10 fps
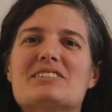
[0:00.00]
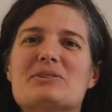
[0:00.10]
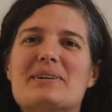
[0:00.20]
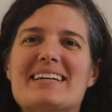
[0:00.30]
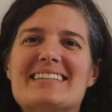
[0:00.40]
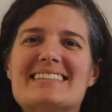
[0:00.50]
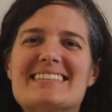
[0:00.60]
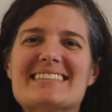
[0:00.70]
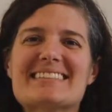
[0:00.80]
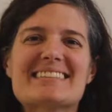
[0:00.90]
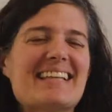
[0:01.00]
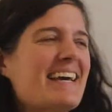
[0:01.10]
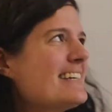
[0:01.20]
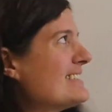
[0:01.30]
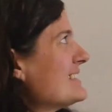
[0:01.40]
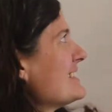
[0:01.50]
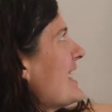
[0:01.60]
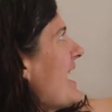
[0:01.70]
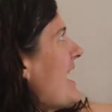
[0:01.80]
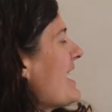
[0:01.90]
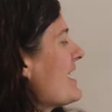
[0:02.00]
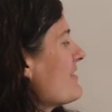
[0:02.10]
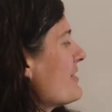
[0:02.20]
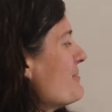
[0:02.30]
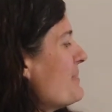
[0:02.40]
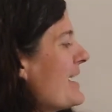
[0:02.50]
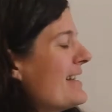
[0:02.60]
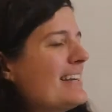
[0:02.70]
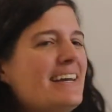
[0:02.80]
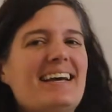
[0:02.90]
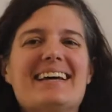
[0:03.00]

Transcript: 26 letters in the alphabet.